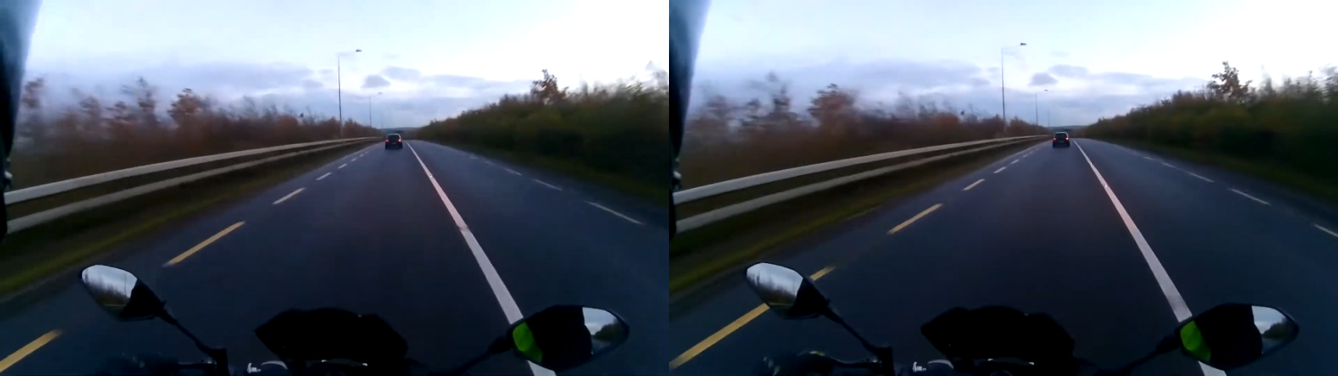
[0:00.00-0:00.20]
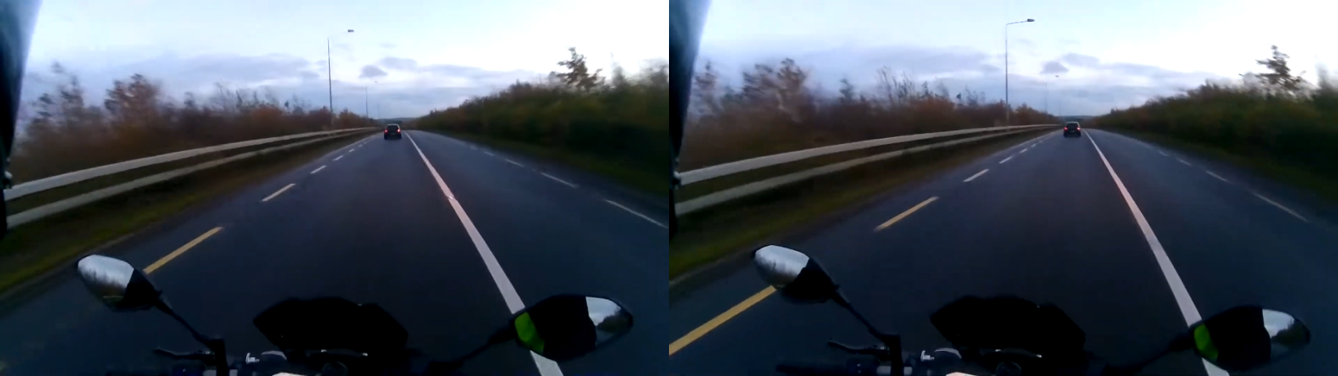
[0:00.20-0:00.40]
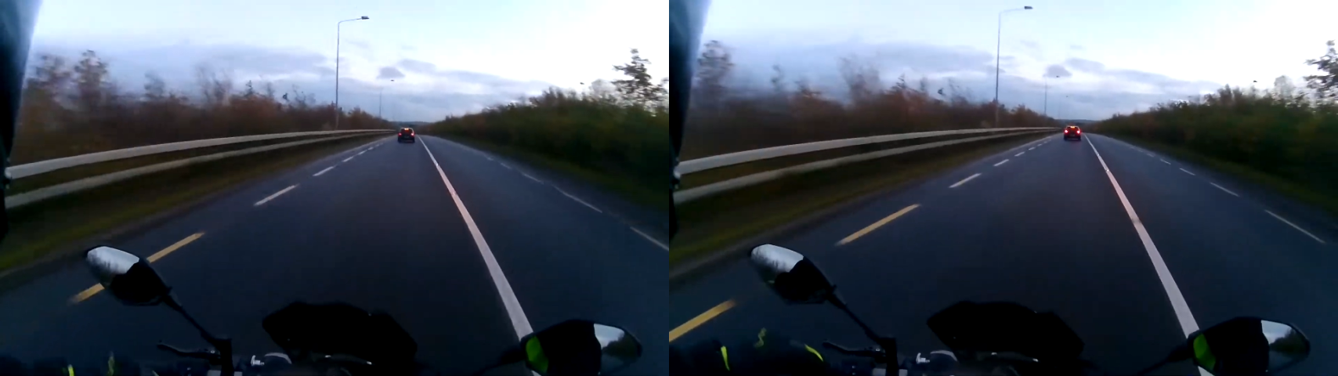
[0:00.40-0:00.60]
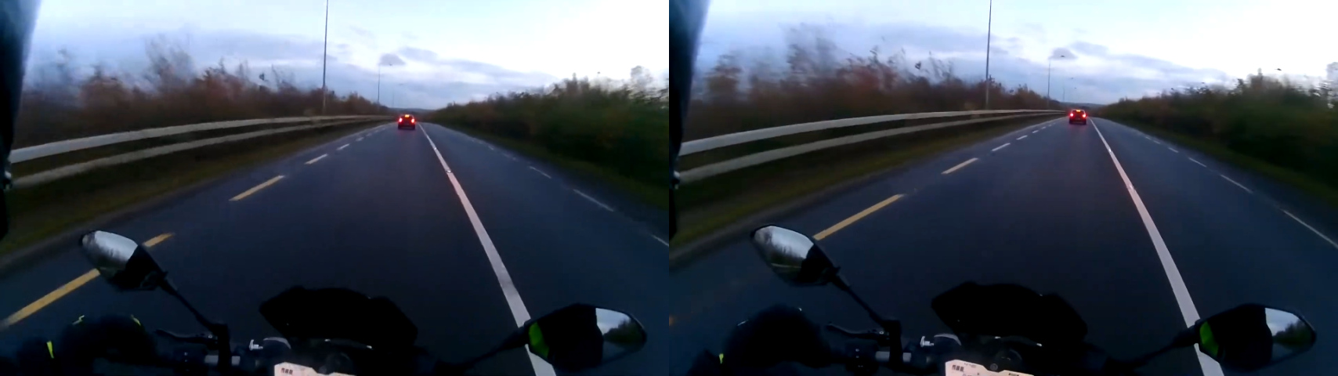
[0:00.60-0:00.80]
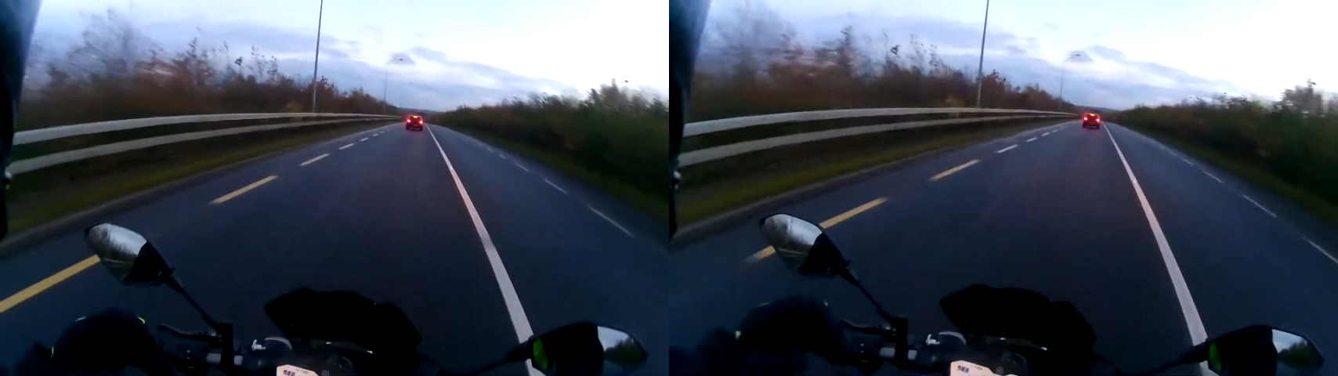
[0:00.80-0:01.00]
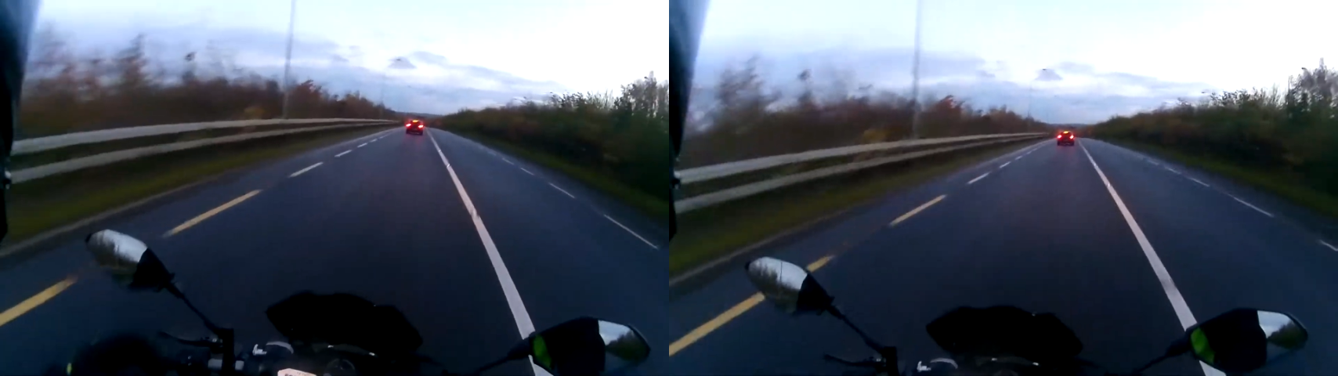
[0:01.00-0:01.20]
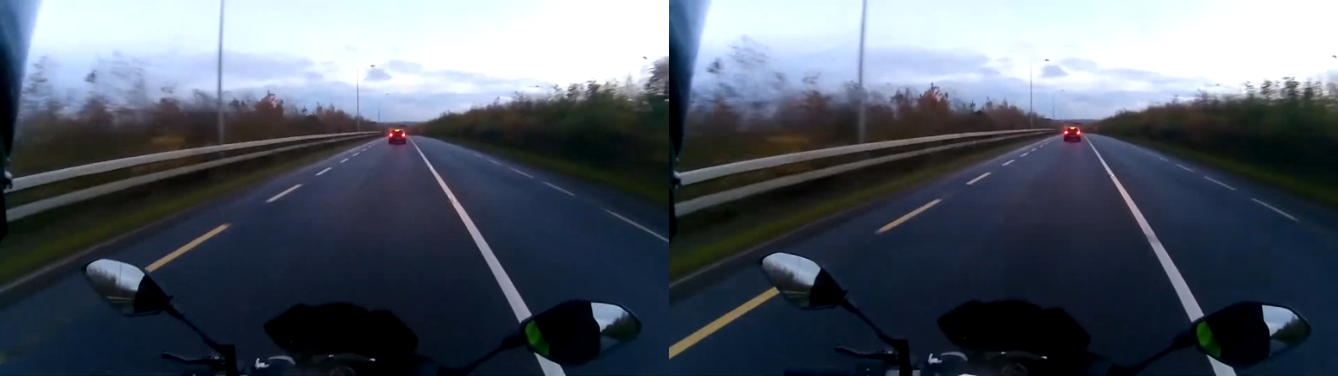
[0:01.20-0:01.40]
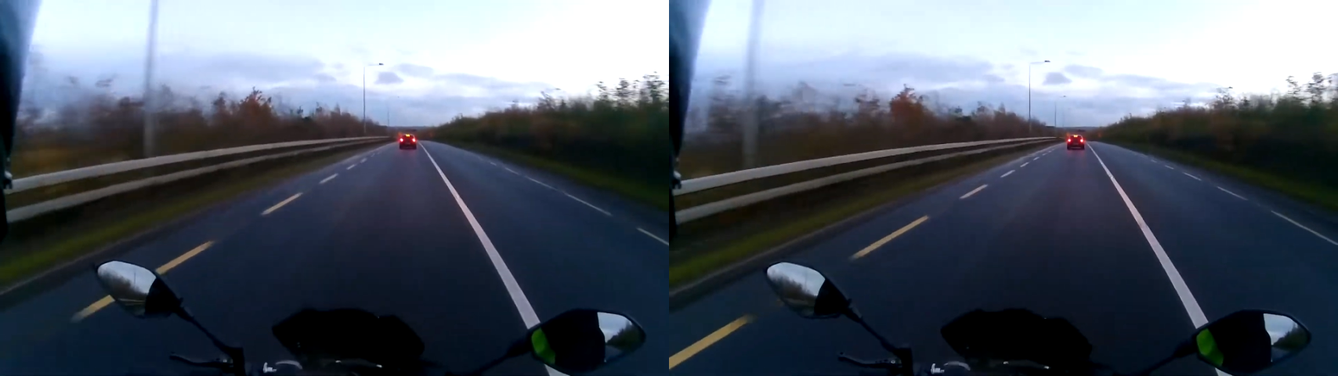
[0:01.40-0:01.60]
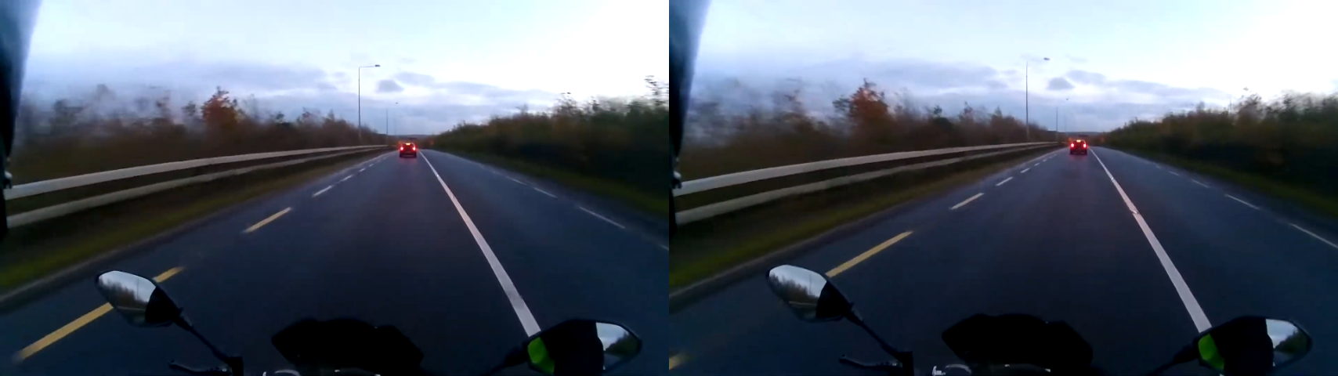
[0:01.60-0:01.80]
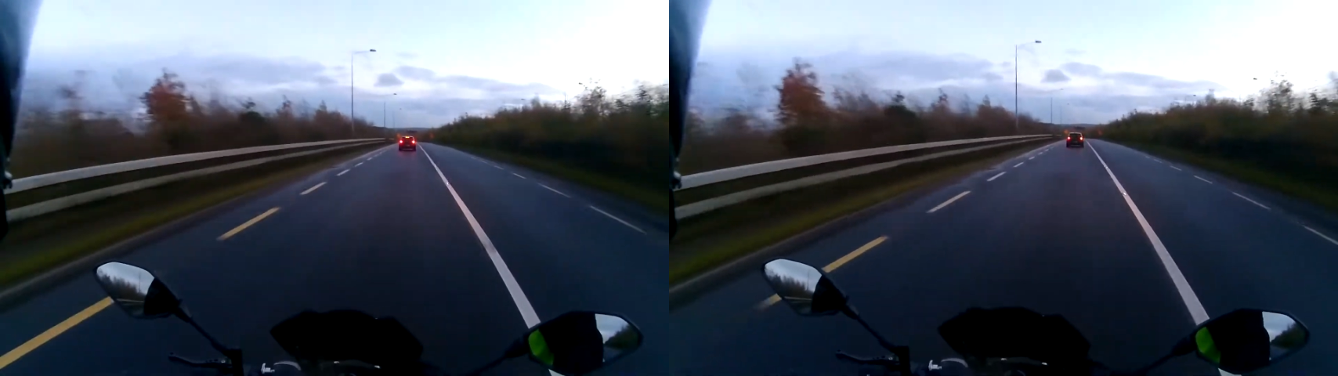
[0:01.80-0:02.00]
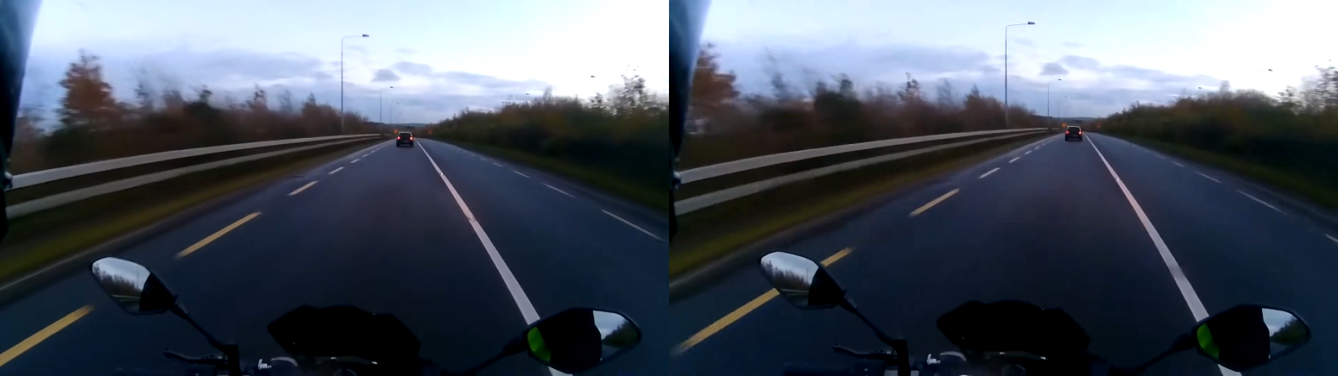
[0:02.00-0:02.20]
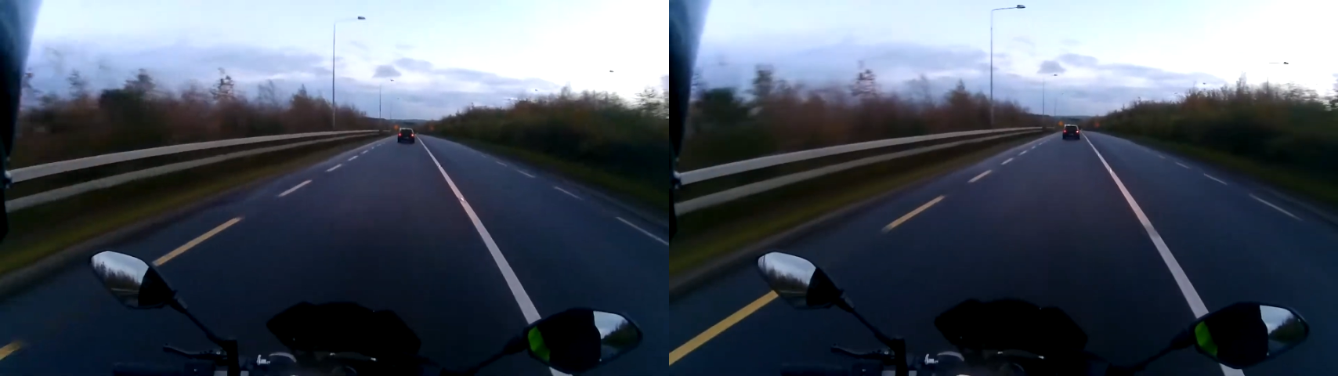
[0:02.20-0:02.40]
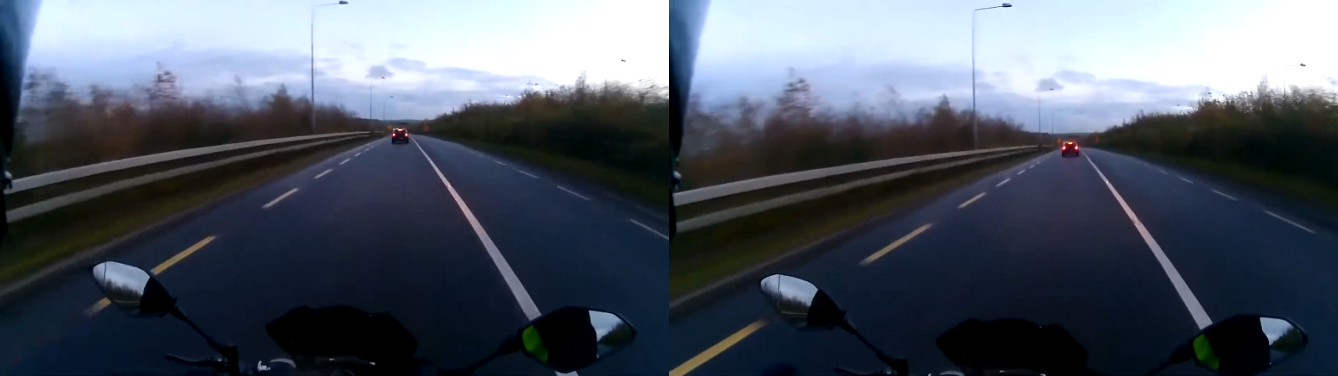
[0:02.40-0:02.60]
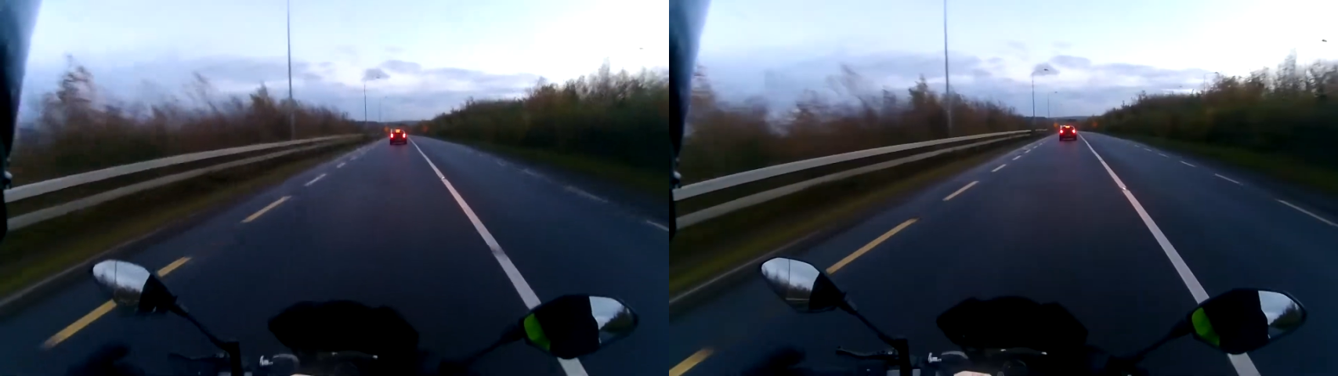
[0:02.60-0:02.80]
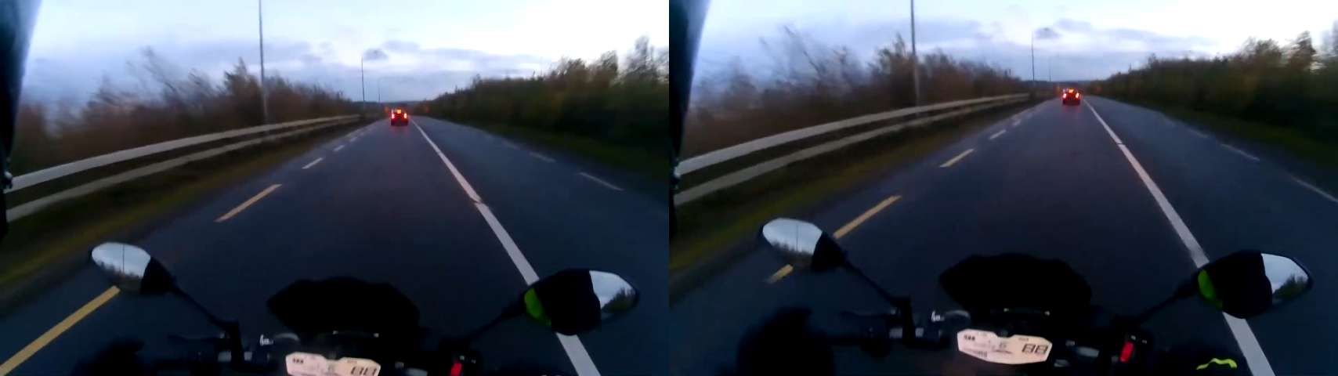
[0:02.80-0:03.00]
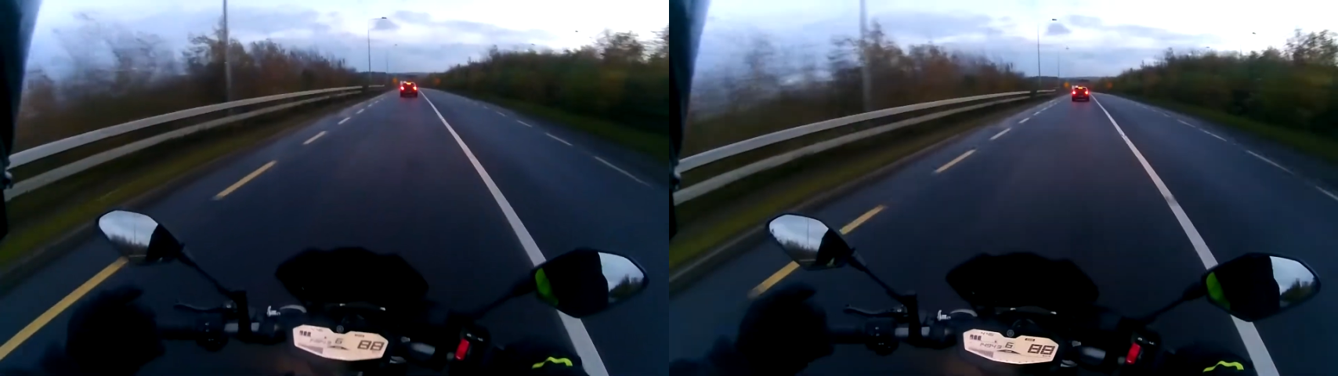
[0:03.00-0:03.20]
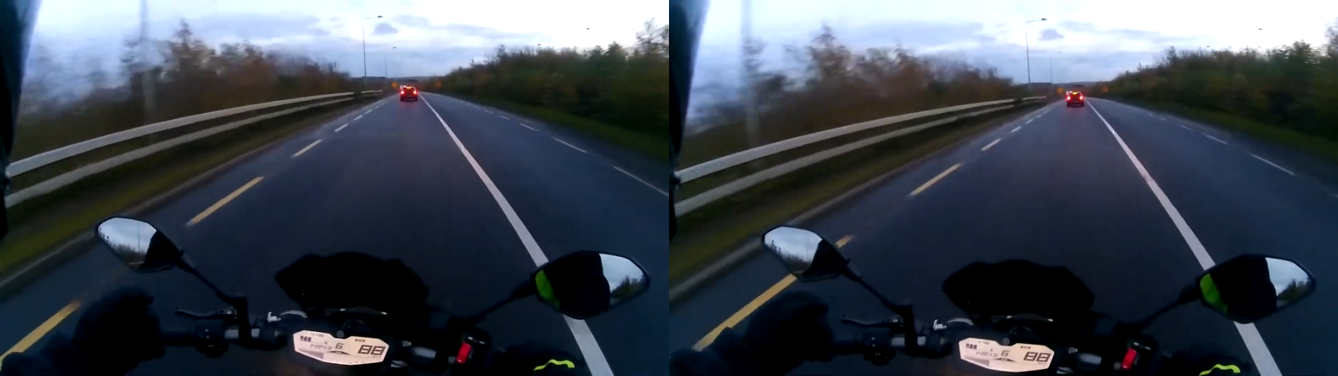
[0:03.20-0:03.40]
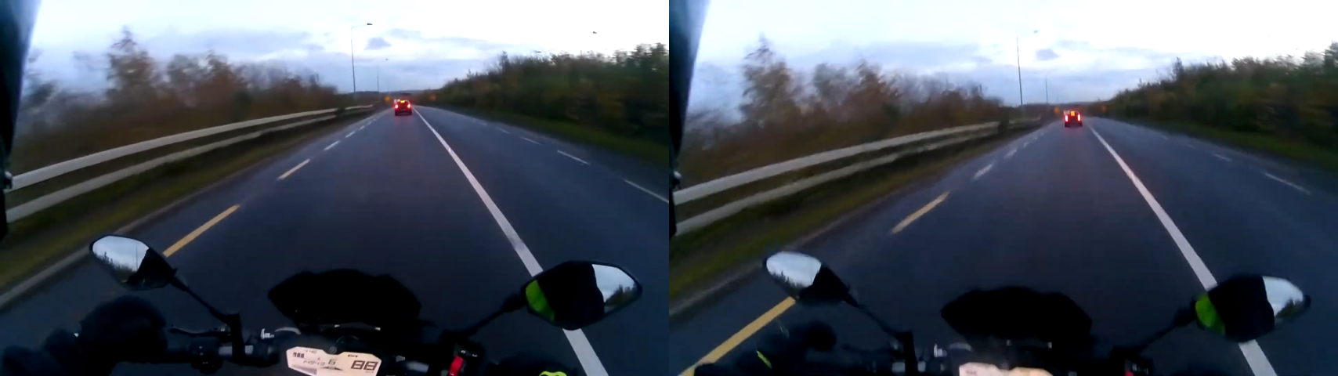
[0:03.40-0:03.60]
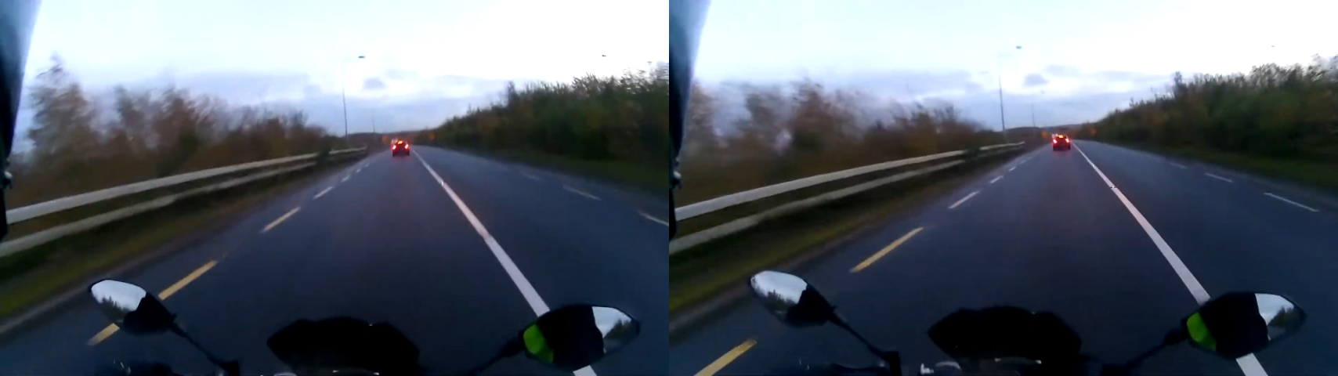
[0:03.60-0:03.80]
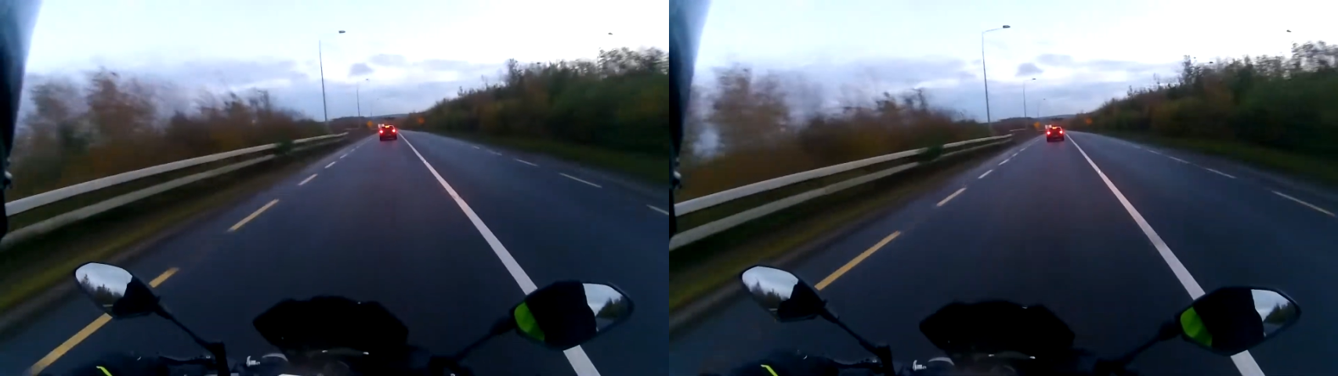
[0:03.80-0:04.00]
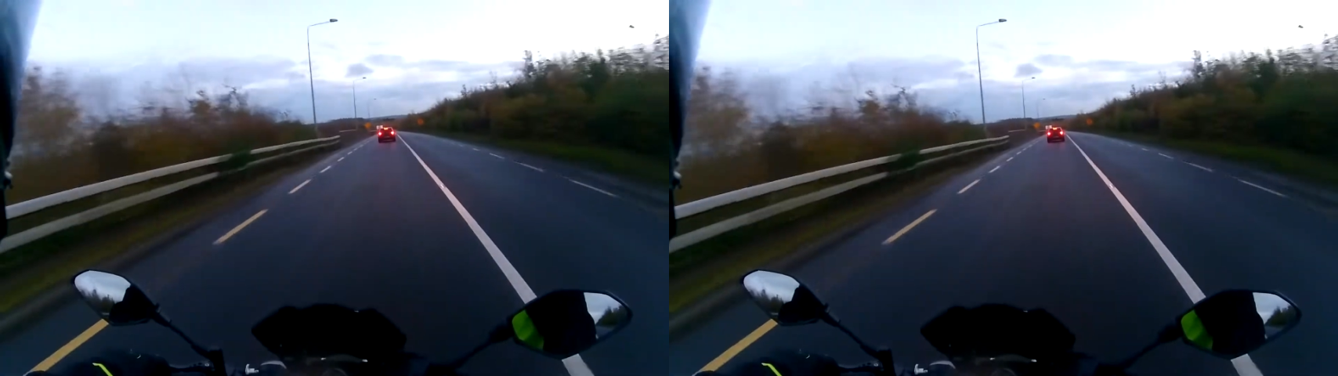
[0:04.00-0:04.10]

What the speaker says: (no speaker visible)